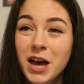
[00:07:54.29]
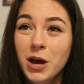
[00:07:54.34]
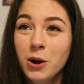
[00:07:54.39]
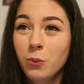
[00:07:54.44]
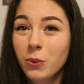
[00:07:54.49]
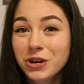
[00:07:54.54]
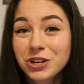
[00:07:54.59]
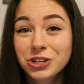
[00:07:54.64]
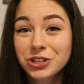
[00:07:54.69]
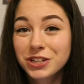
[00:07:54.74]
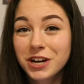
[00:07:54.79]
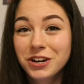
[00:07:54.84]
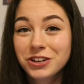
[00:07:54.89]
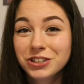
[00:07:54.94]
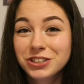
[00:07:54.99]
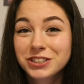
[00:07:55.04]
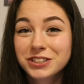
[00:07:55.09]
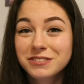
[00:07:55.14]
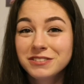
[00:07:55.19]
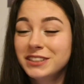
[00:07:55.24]
When you're
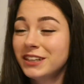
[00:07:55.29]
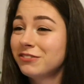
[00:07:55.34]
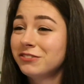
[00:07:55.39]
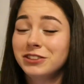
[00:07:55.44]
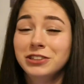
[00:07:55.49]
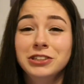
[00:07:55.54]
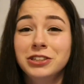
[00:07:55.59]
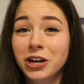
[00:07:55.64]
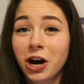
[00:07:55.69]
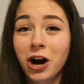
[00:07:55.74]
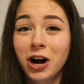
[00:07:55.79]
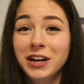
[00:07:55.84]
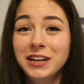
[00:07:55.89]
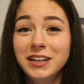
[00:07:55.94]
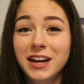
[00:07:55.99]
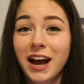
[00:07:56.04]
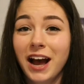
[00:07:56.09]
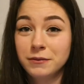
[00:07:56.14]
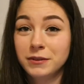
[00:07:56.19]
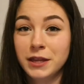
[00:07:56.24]
younger, definitely not.
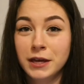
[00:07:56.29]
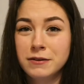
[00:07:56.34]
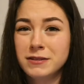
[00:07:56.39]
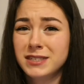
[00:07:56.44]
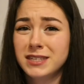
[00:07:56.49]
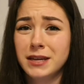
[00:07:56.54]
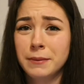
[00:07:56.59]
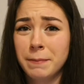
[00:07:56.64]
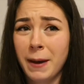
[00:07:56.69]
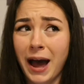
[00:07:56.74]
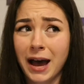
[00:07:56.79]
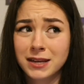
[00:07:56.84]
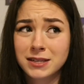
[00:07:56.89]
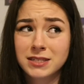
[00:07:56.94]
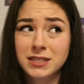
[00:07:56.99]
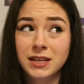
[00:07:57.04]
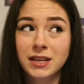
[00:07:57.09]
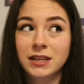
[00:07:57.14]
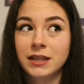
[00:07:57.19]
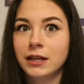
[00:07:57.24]
They see past
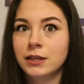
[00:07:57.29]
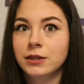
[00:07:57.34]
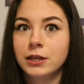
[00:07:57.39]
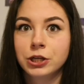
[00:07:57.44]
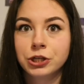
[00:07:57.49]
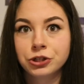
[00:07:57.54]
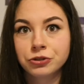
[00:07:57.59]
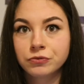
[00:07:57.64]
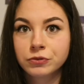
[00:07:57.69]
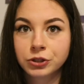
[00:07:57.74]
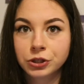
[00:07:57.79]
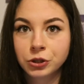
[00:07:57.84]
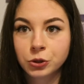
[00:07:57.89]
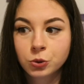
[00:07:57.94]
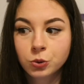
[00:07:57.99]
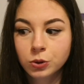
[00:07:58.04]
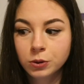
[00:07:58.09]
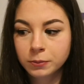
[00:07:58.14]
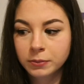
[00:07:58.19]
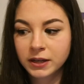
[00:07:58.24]
it and they think you're really
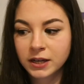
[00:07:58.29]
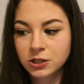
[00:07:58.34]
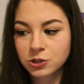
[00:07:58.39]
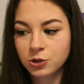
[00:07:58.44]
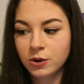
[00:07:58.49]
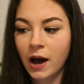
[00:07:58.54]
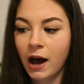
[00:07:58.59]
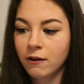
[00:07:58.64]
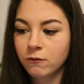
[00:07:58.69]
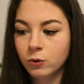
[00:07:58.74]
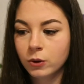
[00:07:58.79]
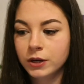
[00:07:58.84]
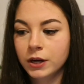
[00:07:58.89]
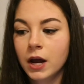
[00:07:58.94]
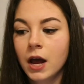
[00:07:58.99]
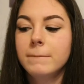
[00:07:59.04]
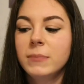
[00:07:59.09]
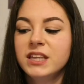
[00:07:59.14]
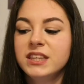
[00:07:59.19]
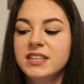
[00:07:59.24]
cool because you have one.
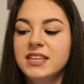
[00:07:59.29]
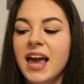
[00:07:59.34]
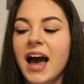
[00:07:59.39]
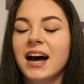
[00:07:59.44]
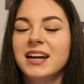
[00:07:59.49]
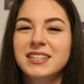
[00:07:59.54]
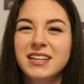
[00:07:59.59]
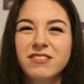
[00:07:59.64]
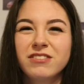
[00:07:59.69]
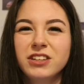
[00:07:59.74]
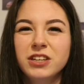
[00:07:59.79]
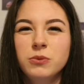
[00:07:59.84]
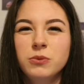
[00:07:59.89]
But yeah, definitely